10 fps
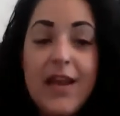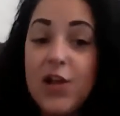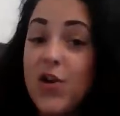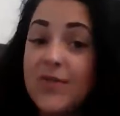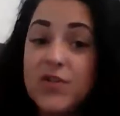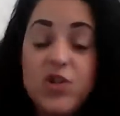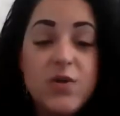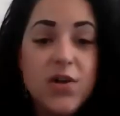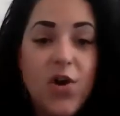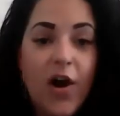Now you don't have to
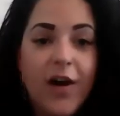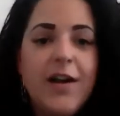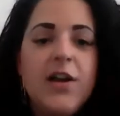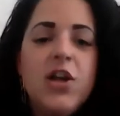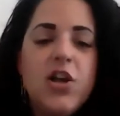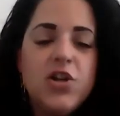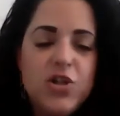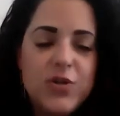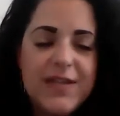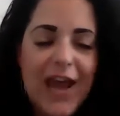choose a car, you can
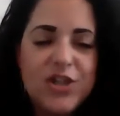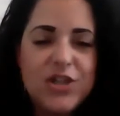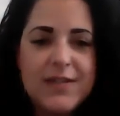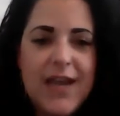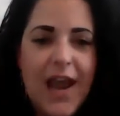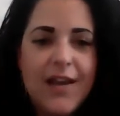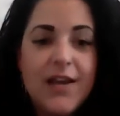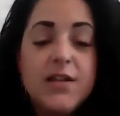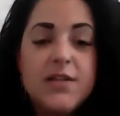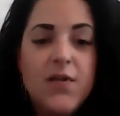choose cash instead.
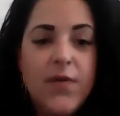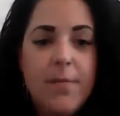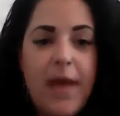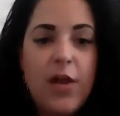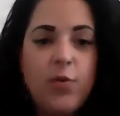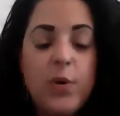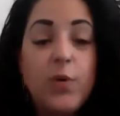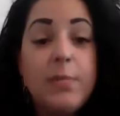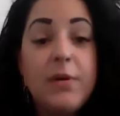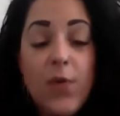So for the Malibu
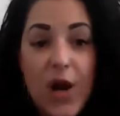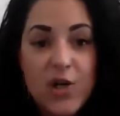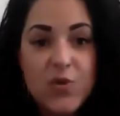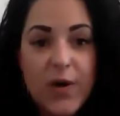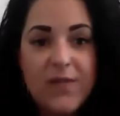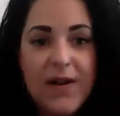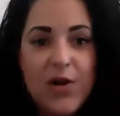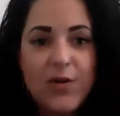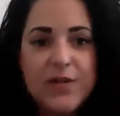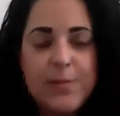would be
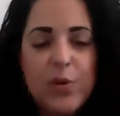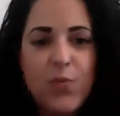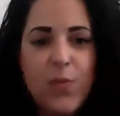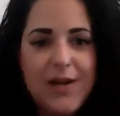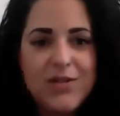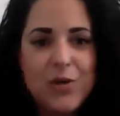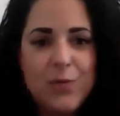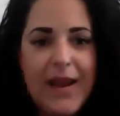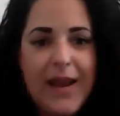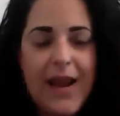$425 they put right into your
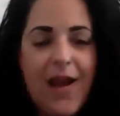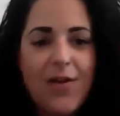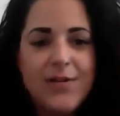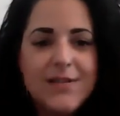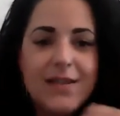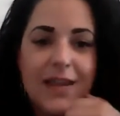bank account.